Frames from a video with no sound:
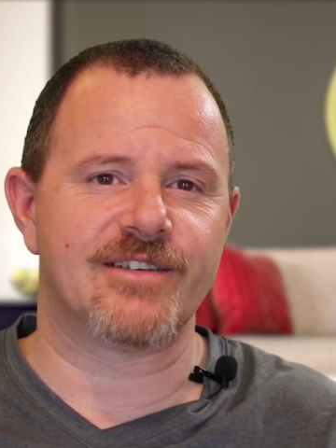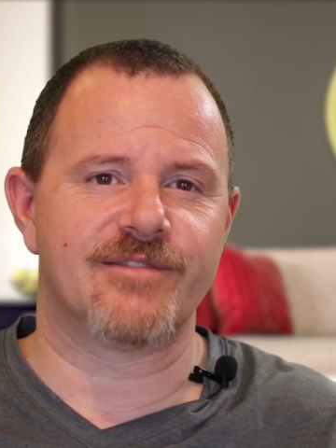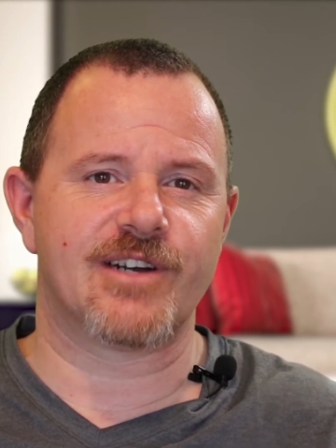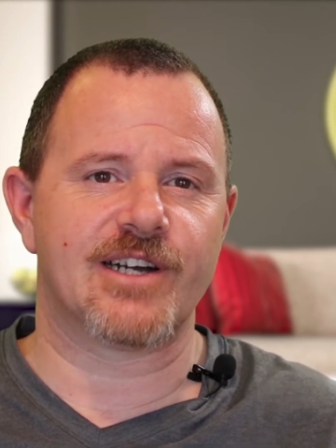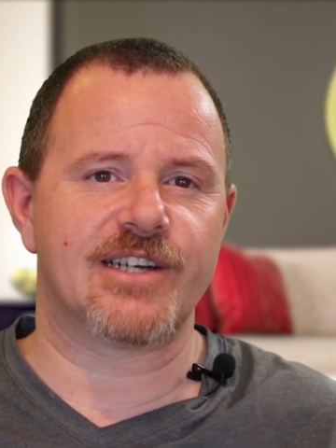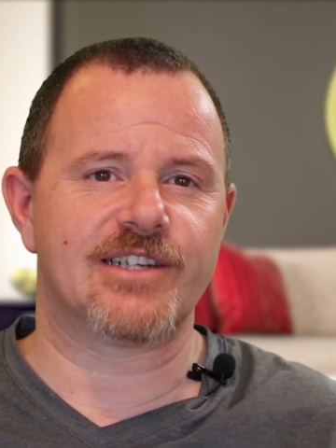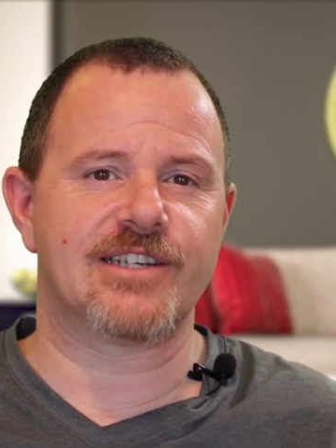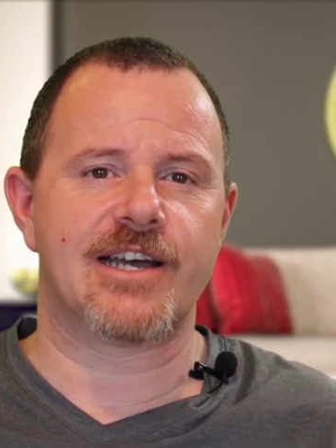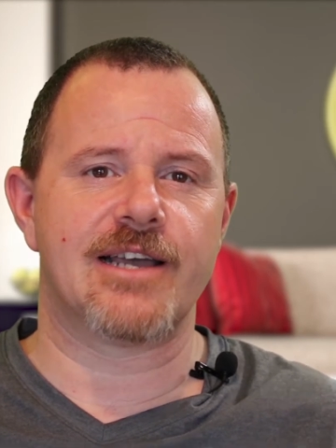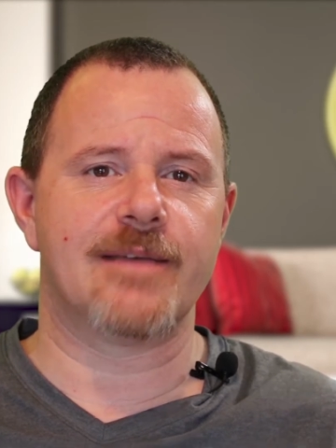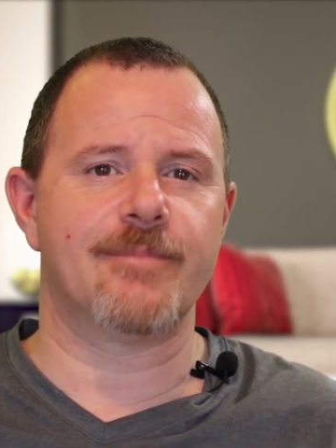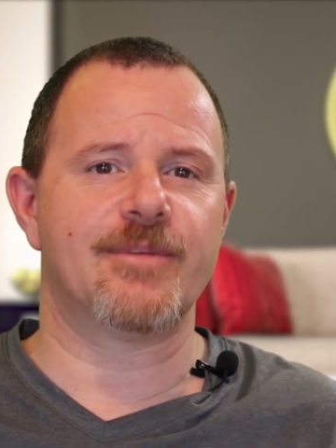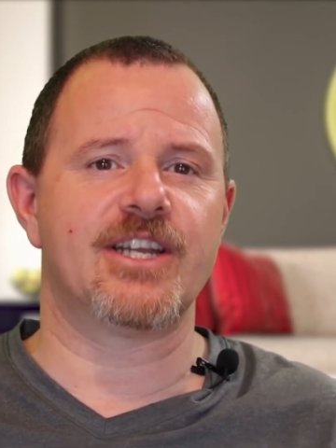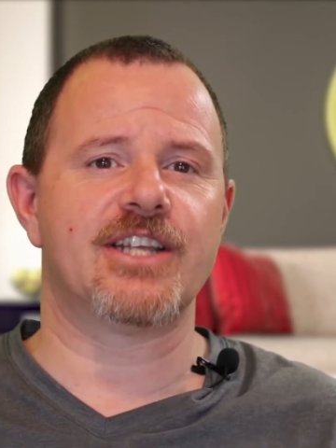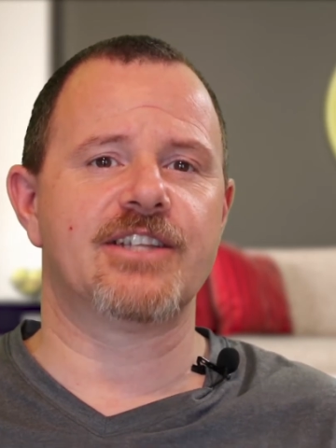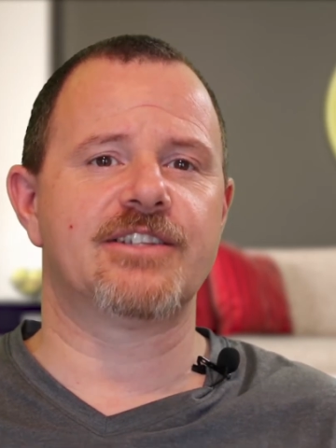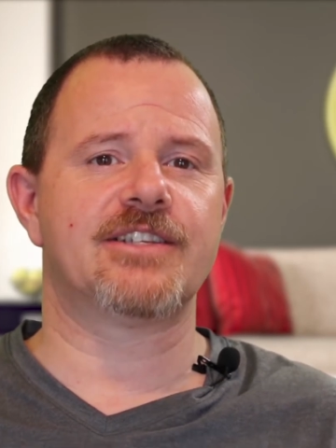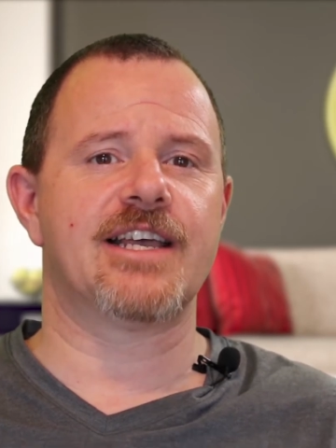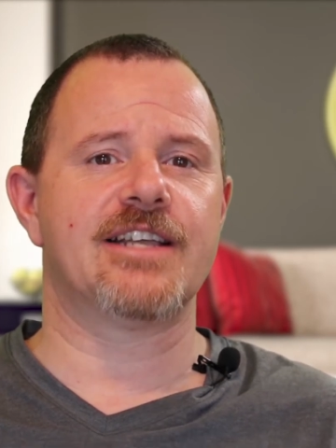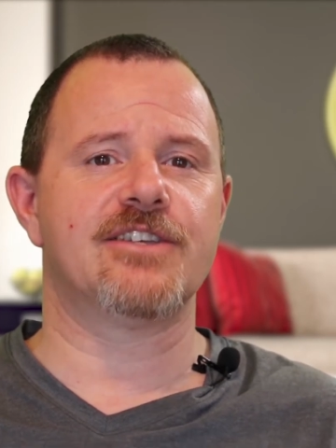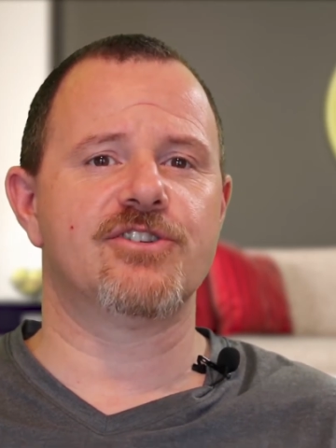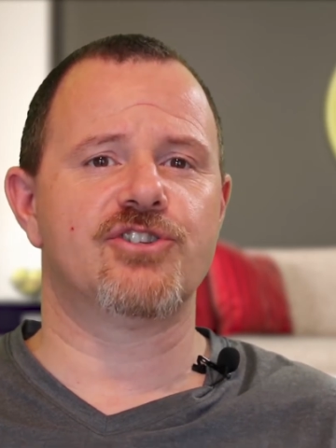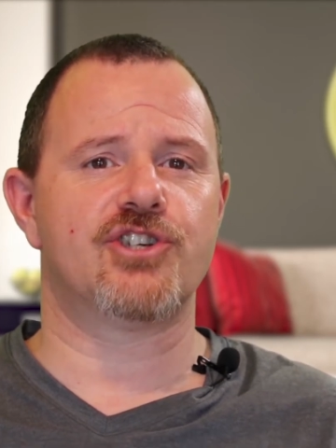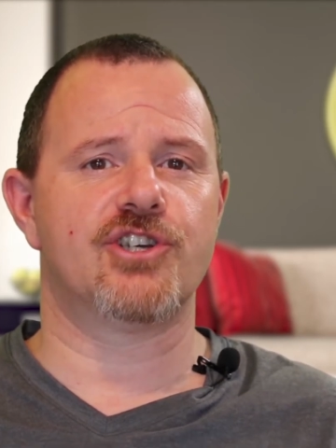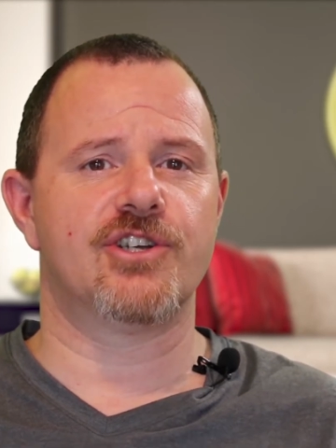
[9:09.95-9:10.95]
of our time and
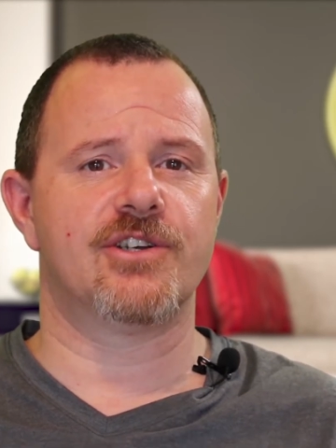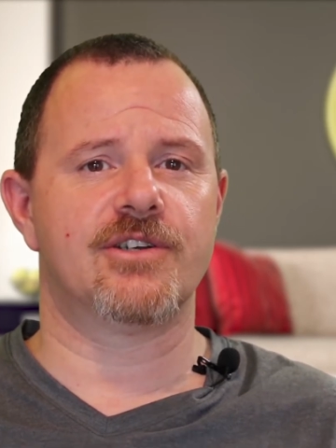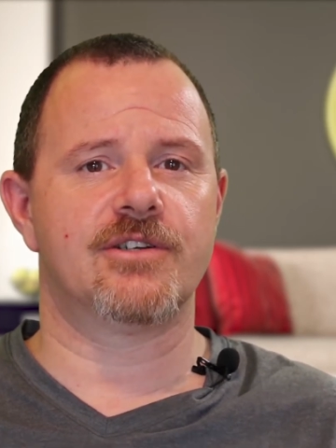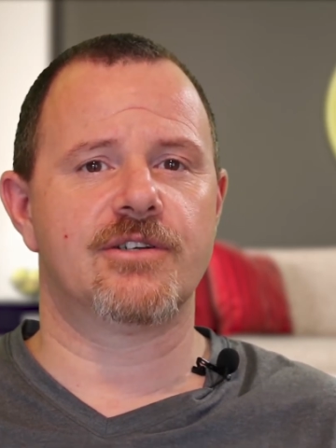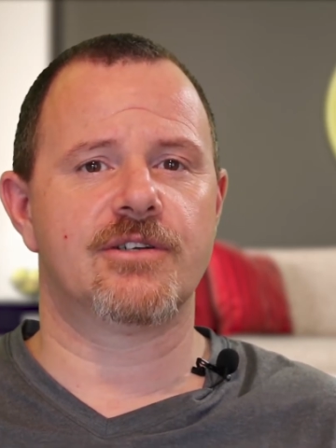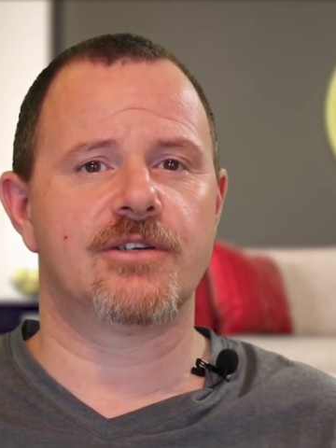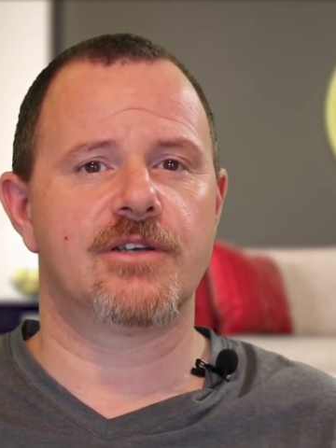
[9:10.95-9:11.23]
attention.